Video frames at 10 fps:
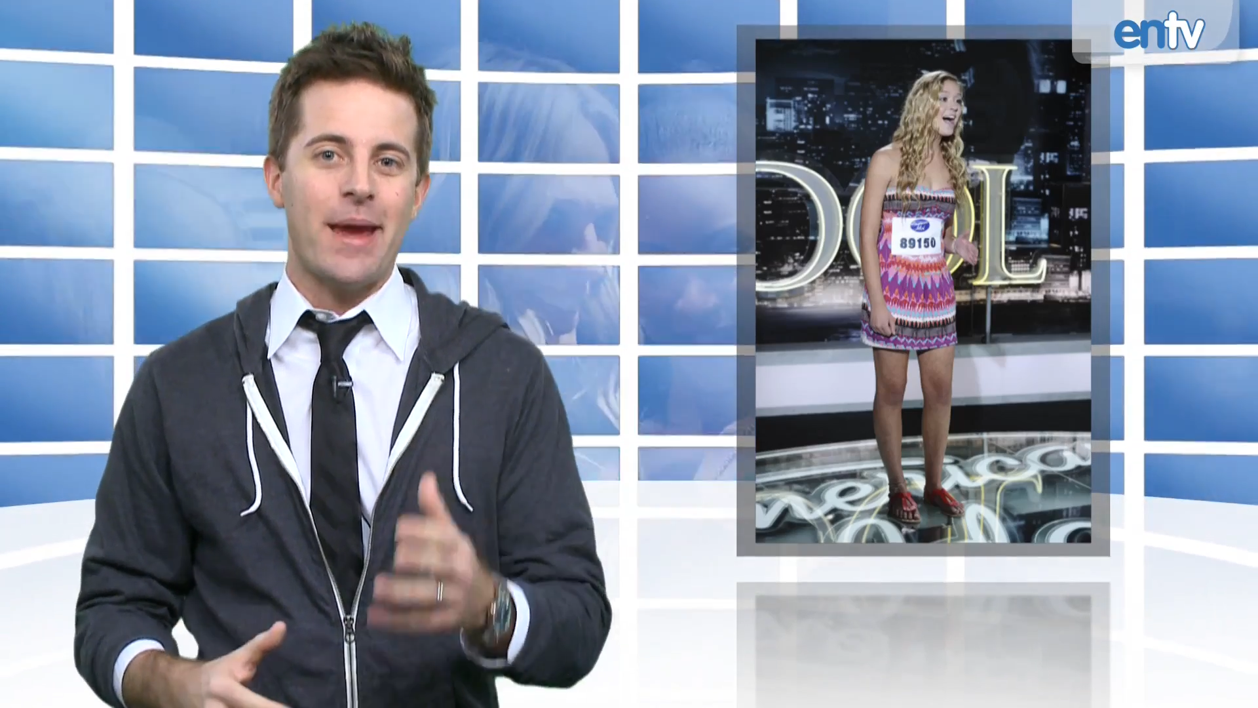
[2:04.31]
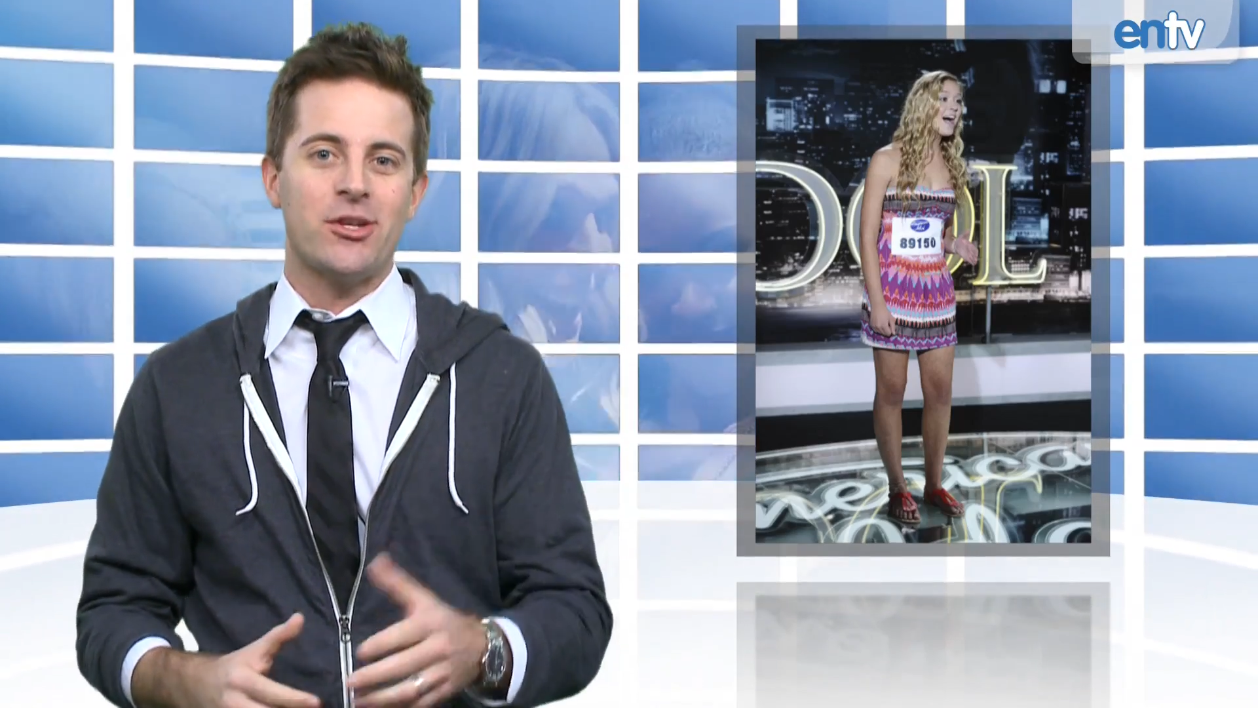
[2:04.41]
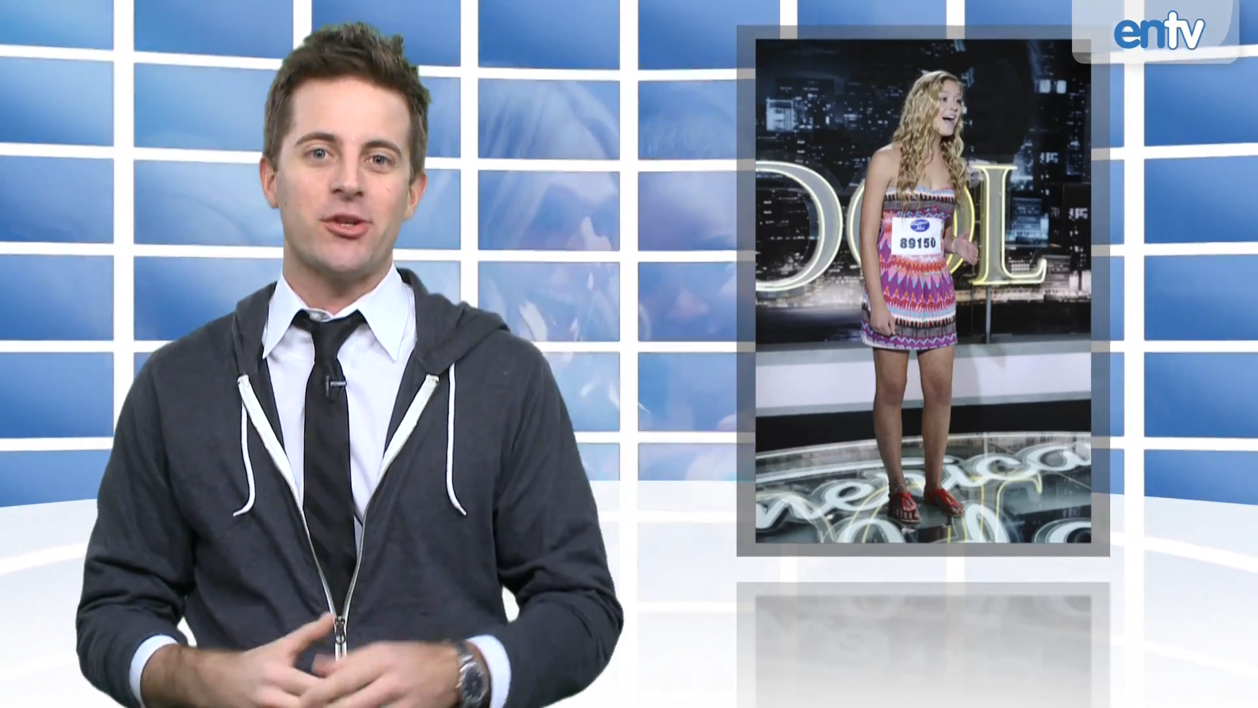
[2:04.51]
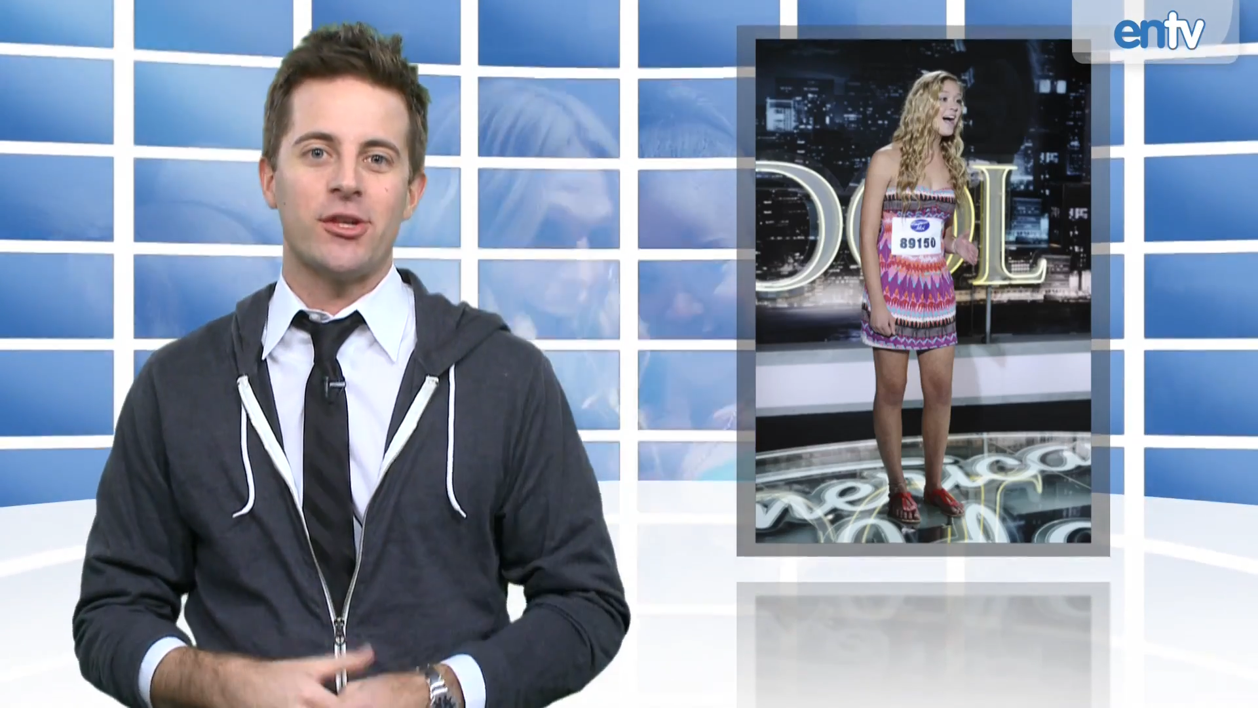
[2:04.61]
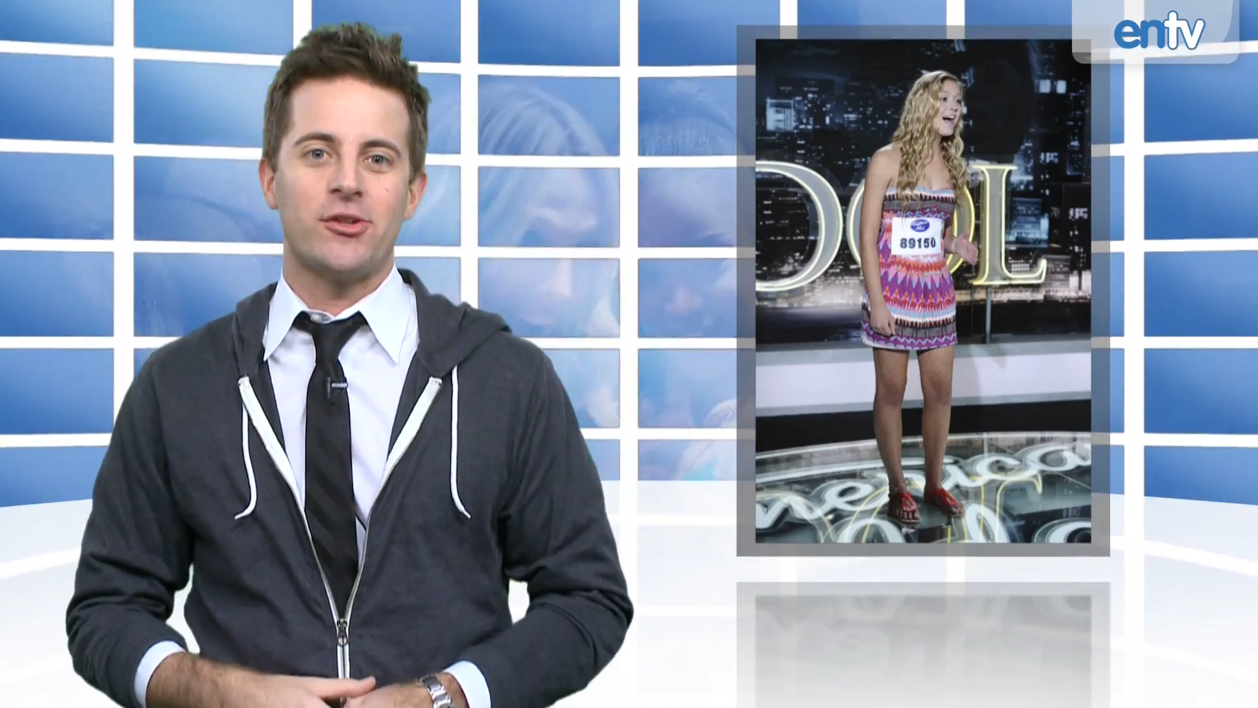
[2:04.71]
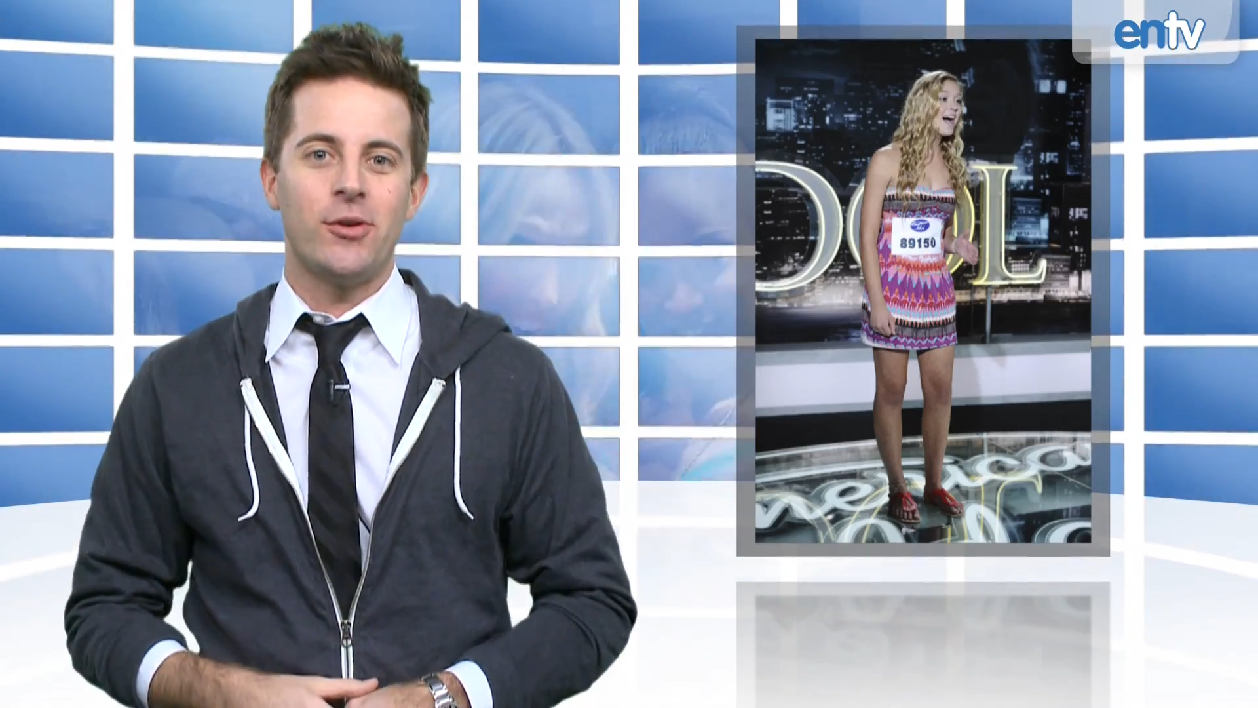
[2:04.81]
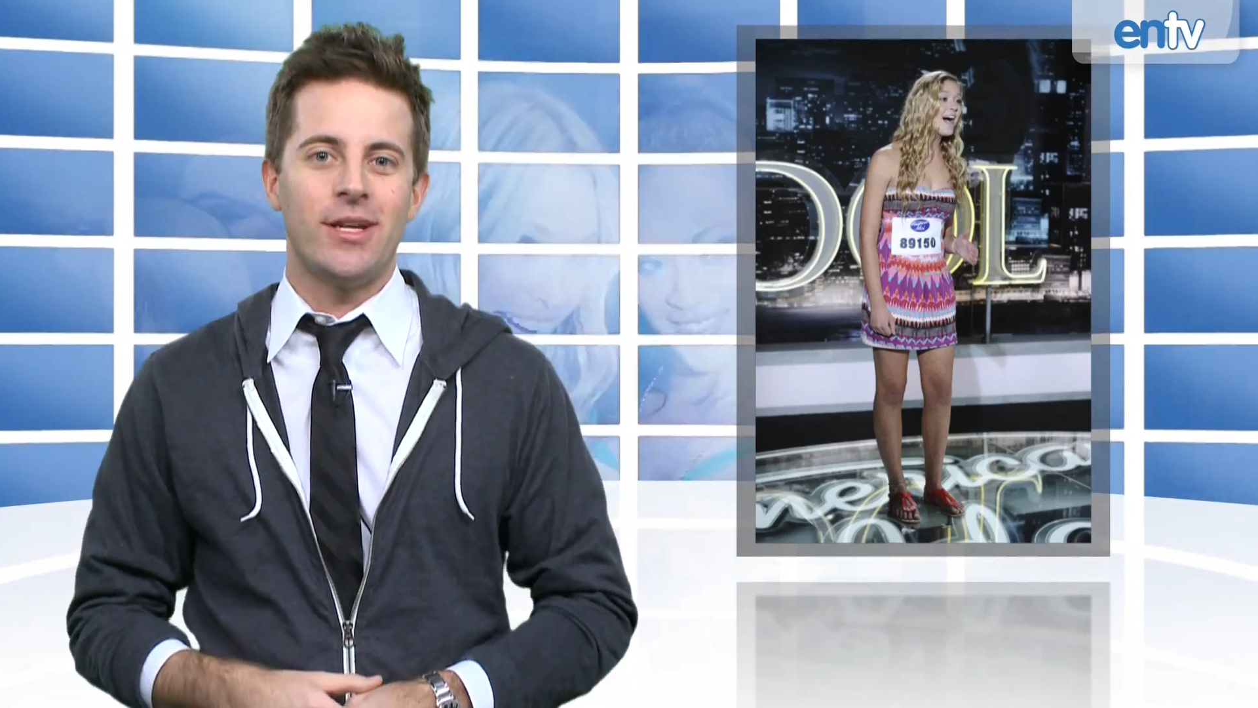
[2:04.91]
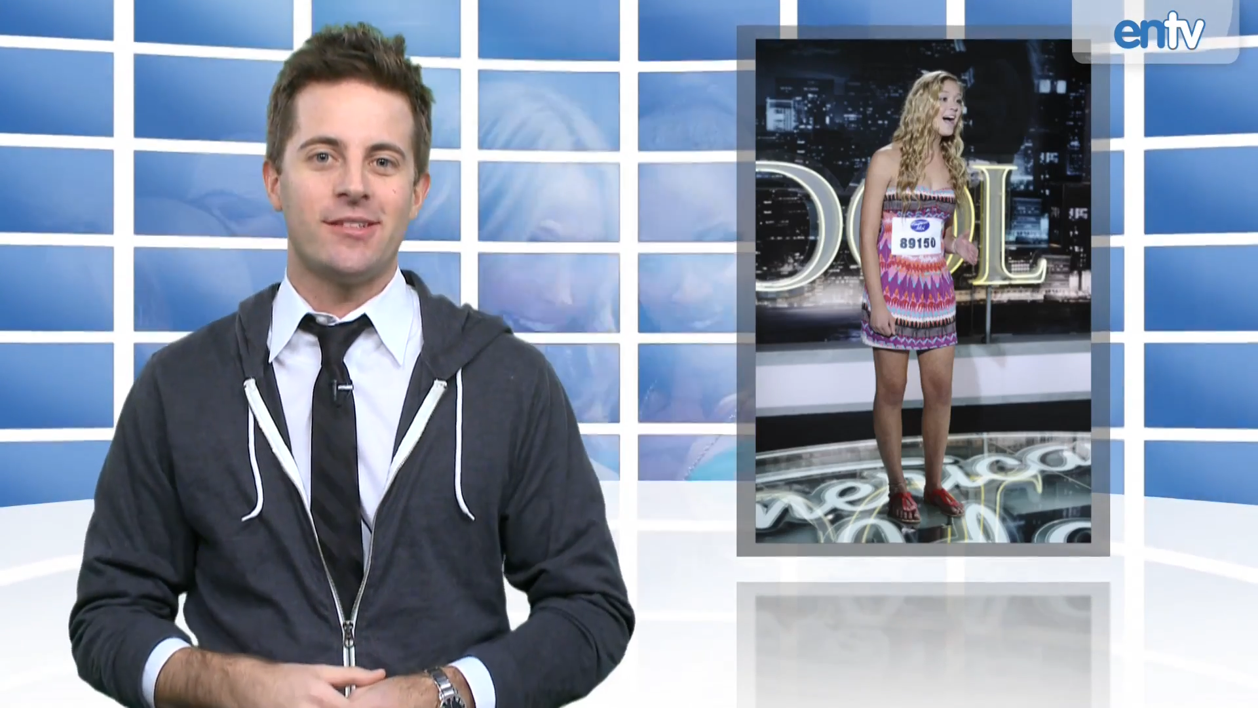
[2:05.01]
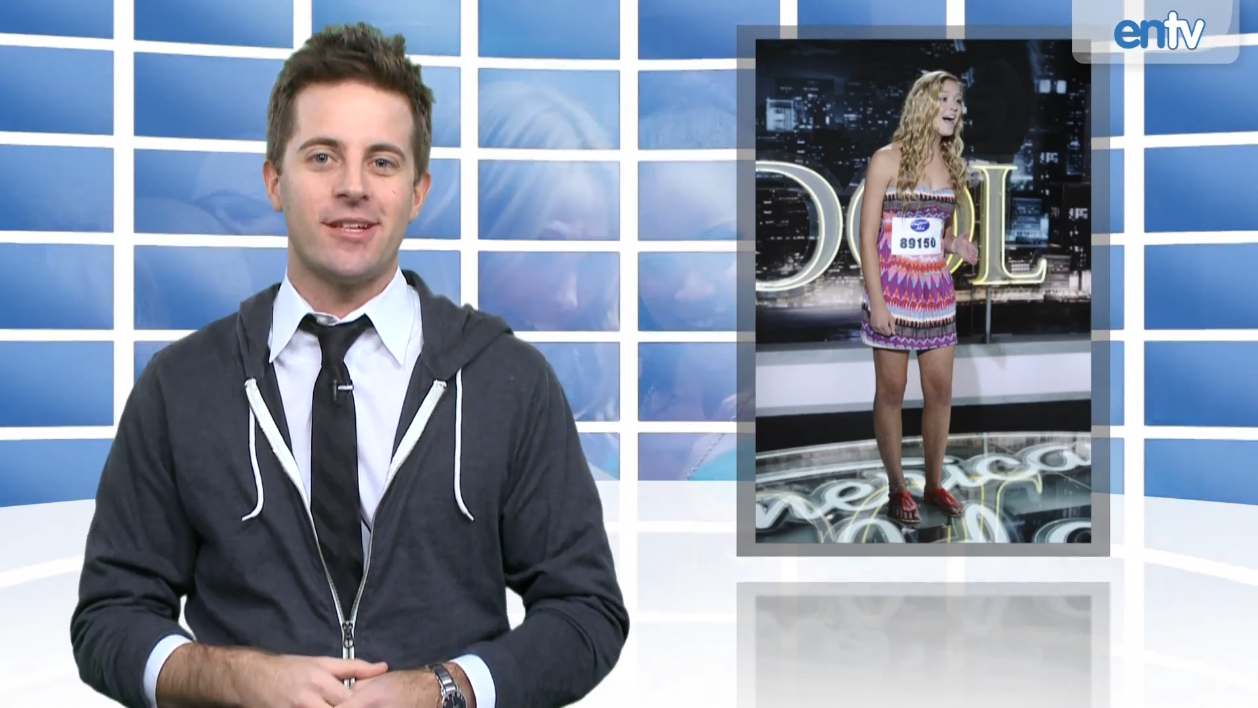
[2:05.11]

make sure to tune in